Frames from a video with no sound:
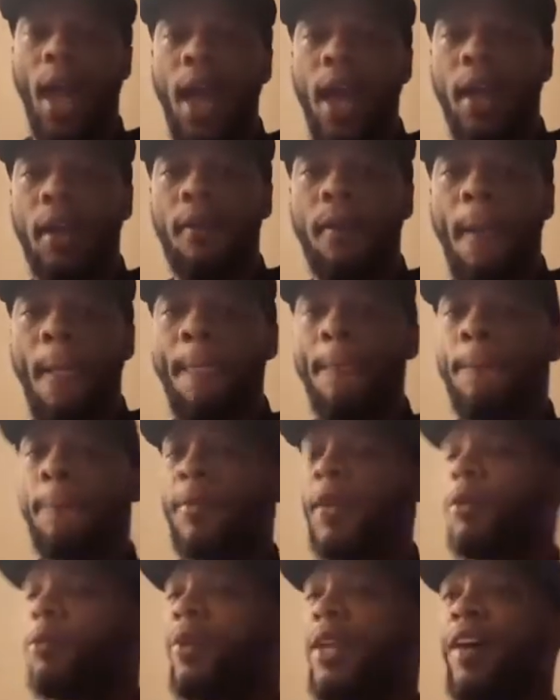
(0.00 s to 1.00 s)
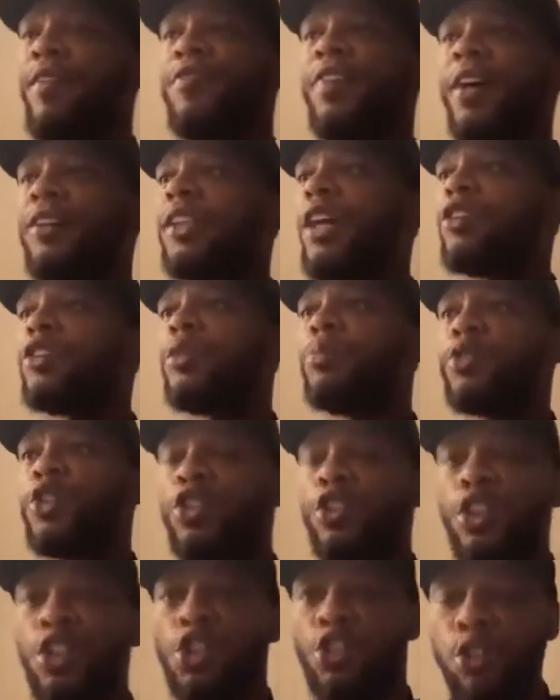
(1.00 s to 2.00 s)
had. And when I found
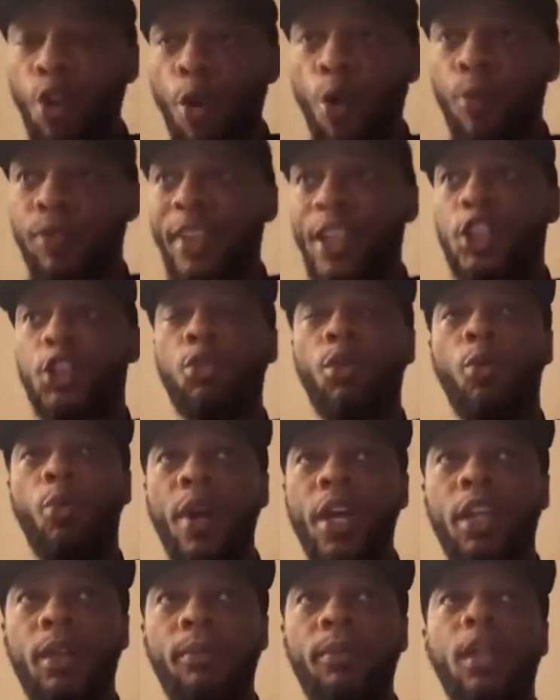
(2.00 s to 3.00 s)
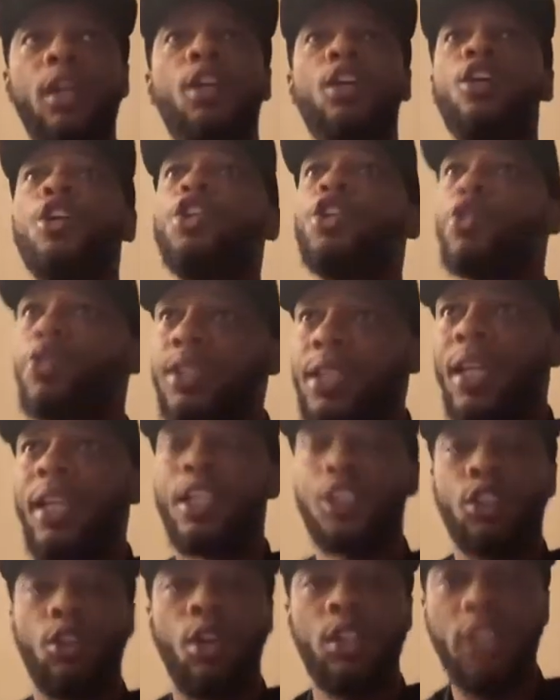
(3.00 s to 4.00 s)
out the truth that you were with him, you said,
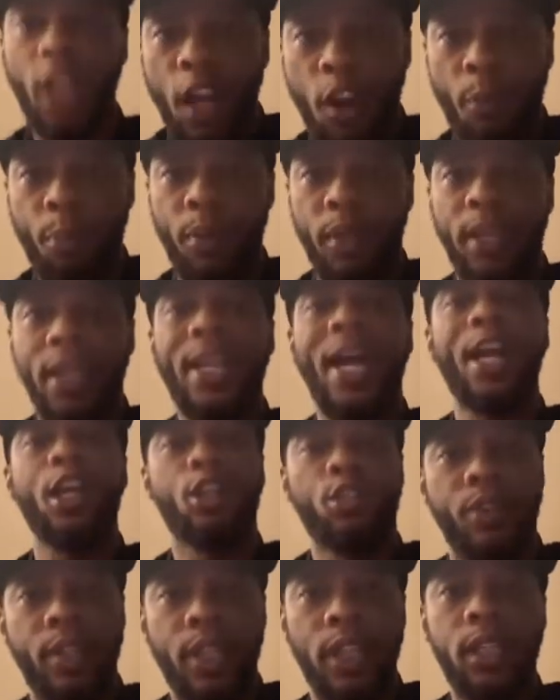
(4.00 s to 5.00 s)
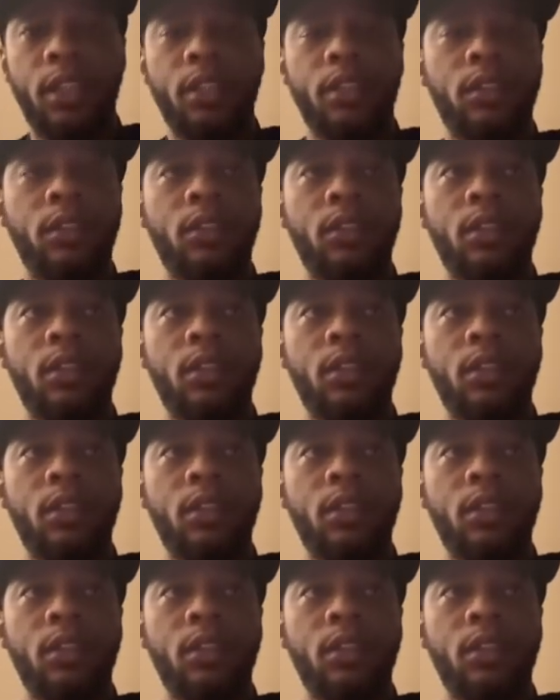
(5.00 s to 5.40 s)
let's go to therapy. And I agreed.